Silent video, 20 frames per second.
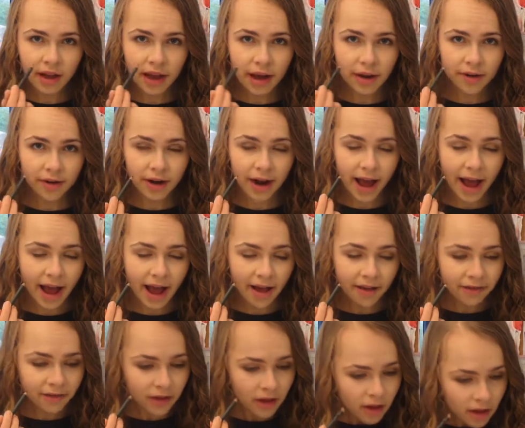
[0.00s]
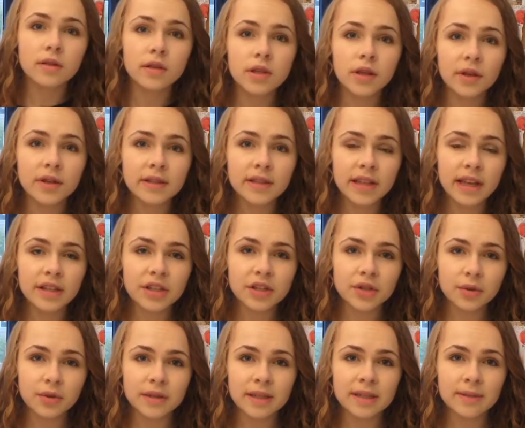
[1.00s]
on the outer half. So you can see I
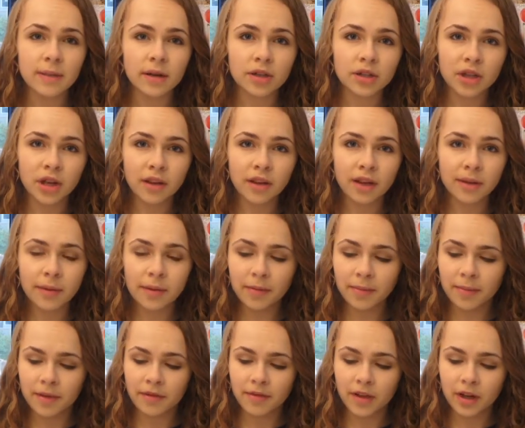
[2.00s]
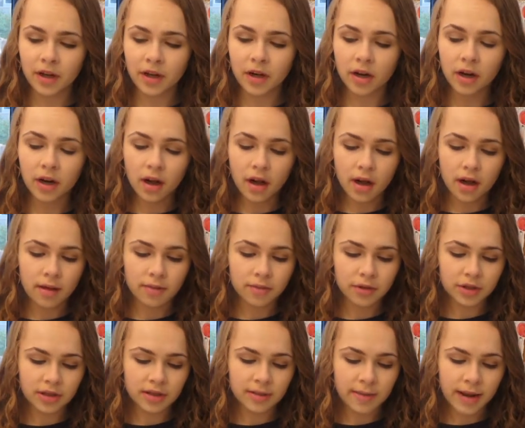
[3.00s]
just sort of smudged it a little bit with my finger,
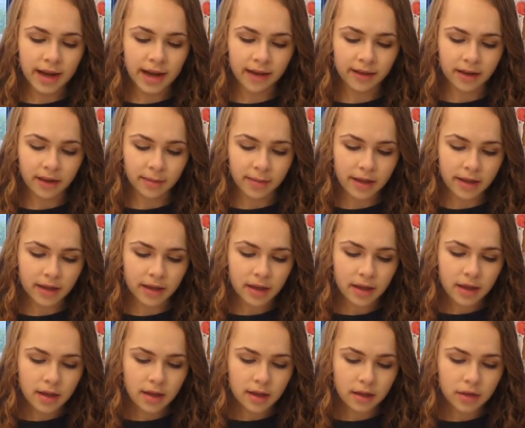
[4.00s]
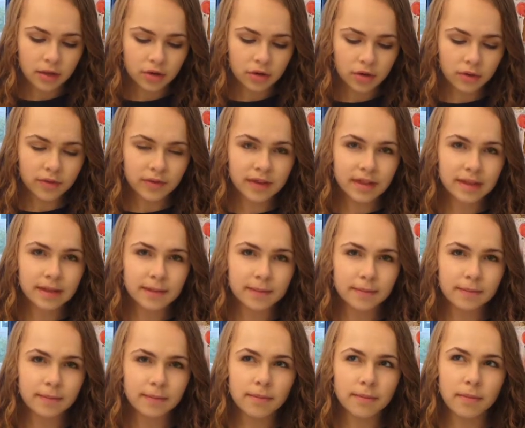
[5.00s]
just to make it a little bit sort of
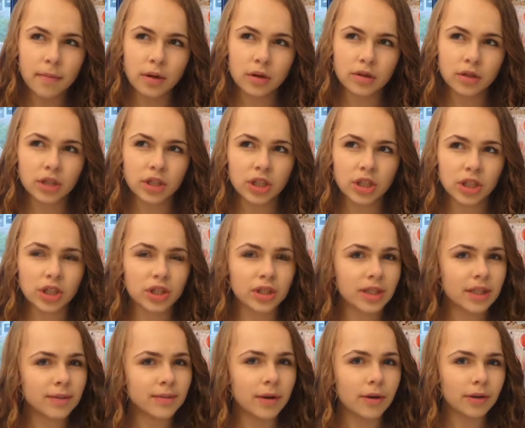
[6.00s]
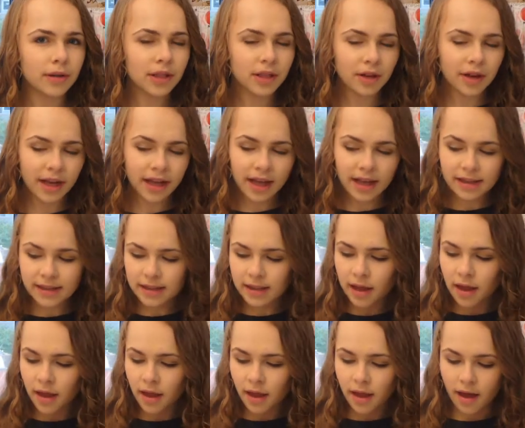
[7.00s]
smudgier, smokier, I guess.
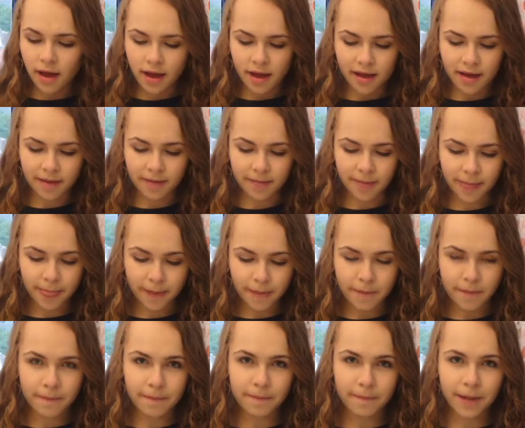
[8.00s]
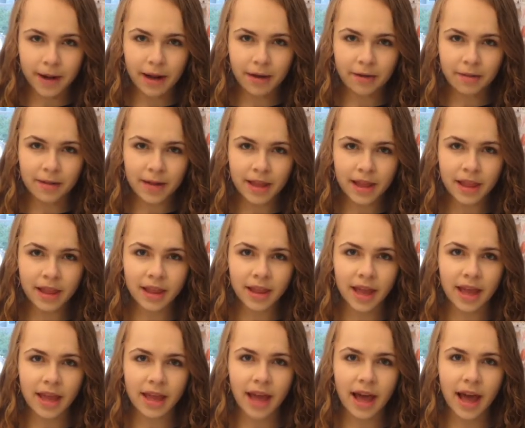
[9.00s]
But I really
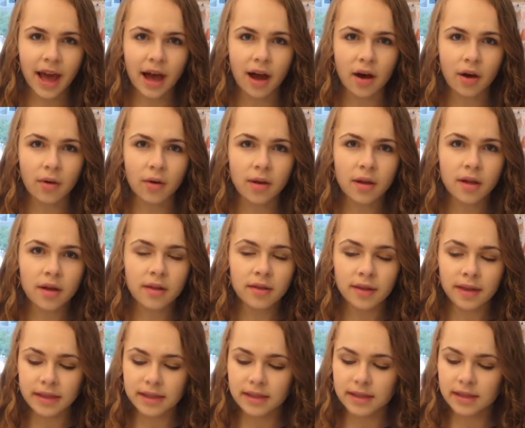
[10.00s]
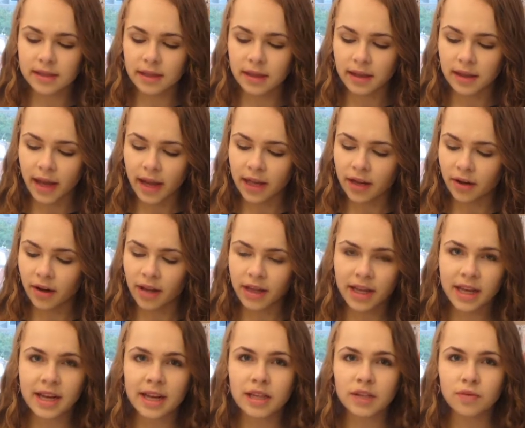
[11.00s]
like how this liner,
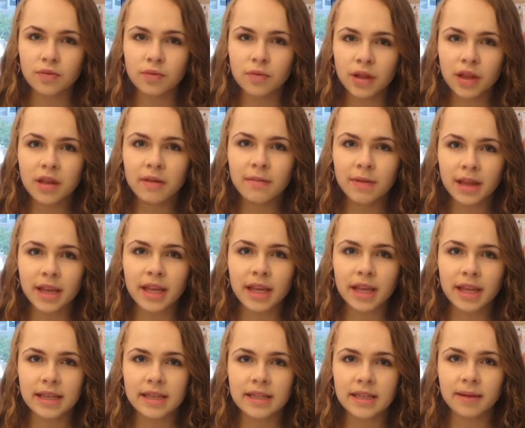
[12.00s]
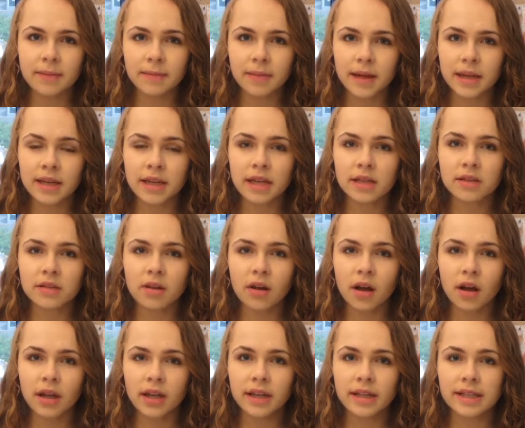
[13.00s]
again, it's really, really easy to blend. It's
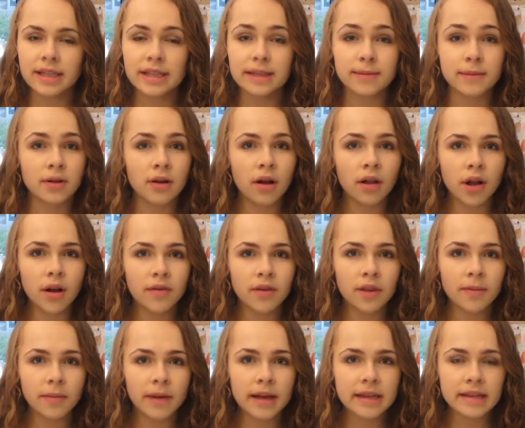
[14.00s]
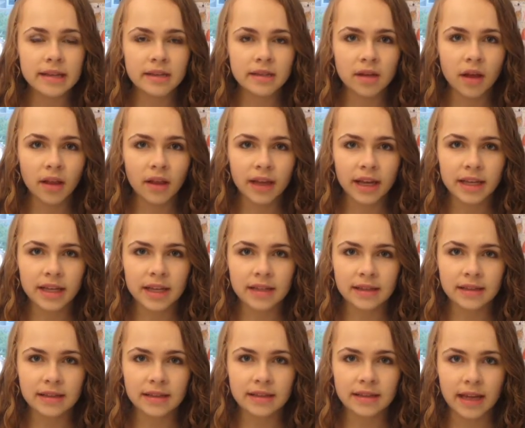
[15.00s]
not going to smear all over the place. It's not like it
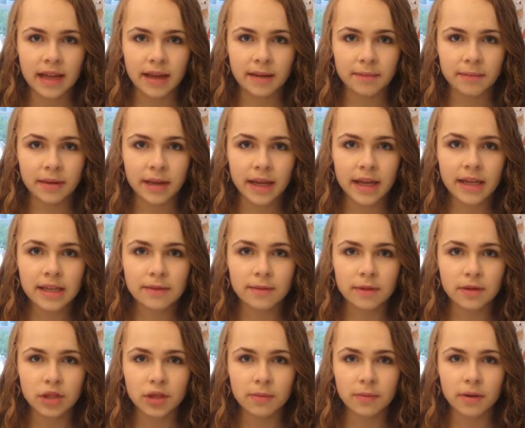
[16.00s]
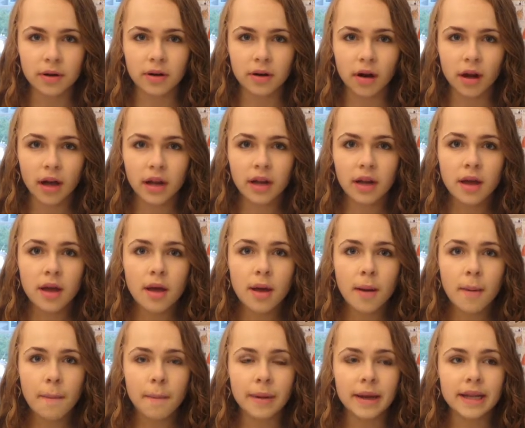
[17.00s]
doesn't stay in place once you put it on,
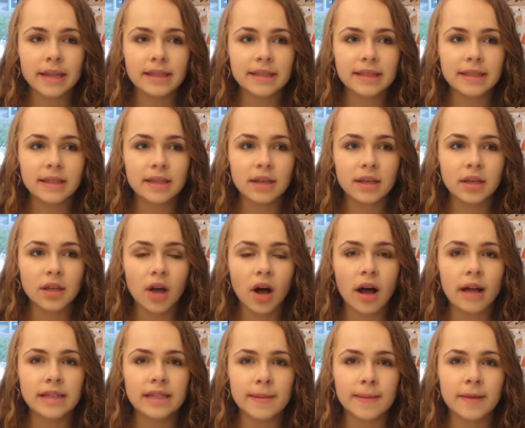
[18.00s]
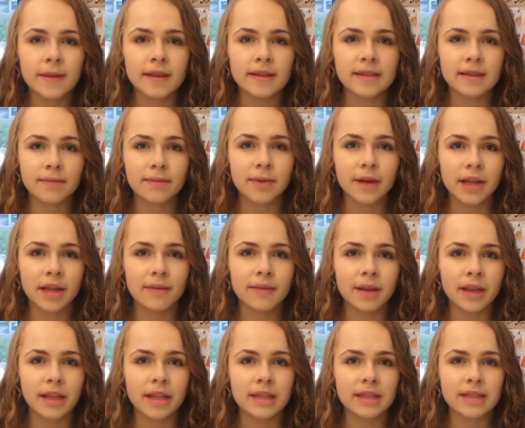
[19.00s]
but it's not something that's really,
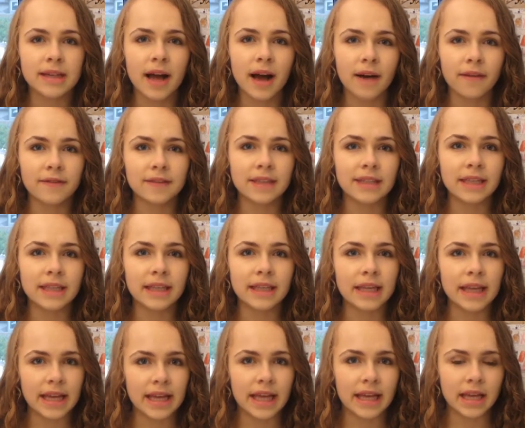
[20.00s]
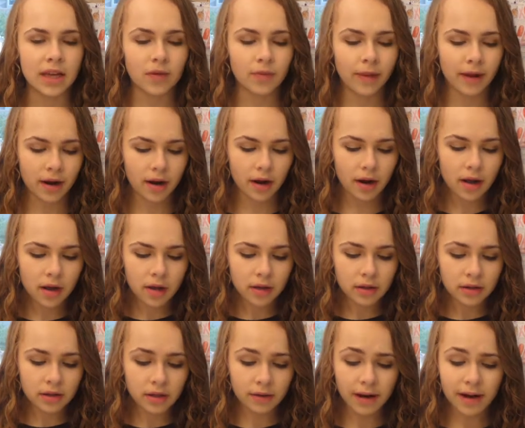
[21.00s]
really tough to get anywhere.
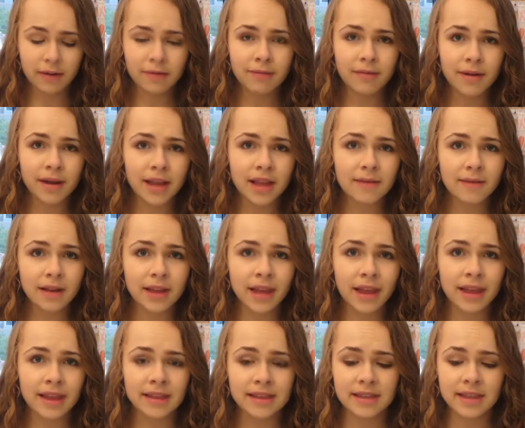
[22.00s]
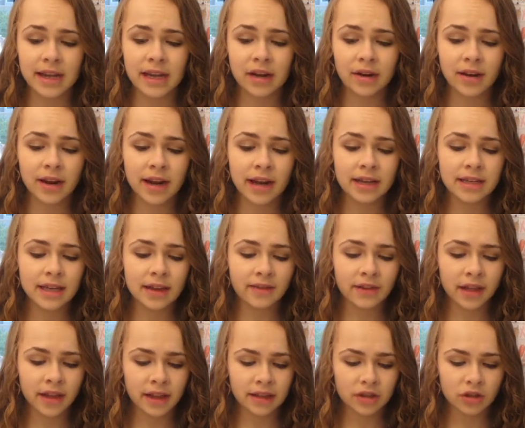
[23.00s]
So I really, really like this liner, and I
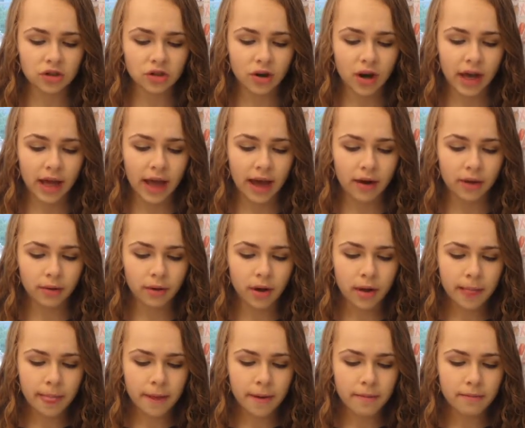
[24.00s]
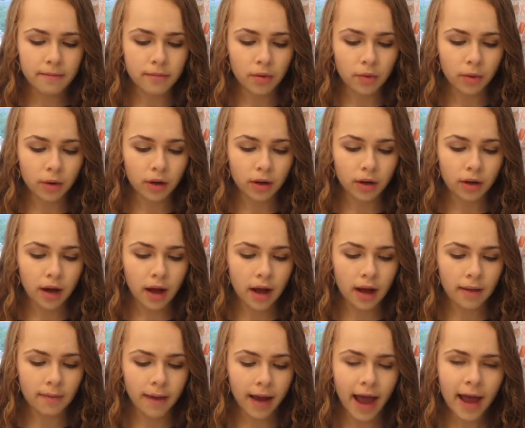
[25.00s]
definitely like to try out more
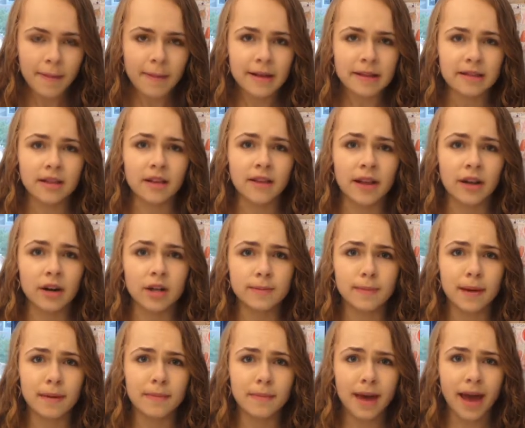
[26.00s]
eye pencil liners by